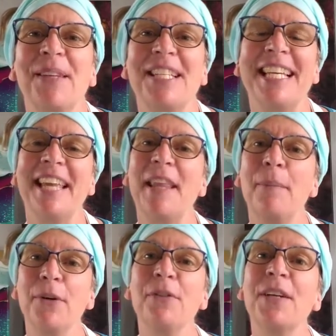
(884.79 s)
to get that
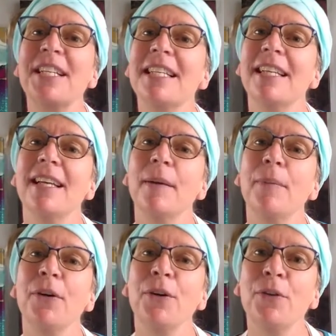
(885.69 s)
perfect
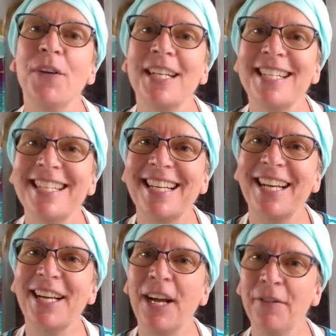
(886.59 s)

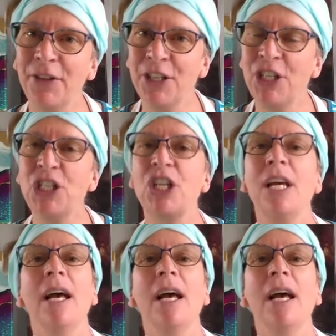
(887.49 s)
coverage.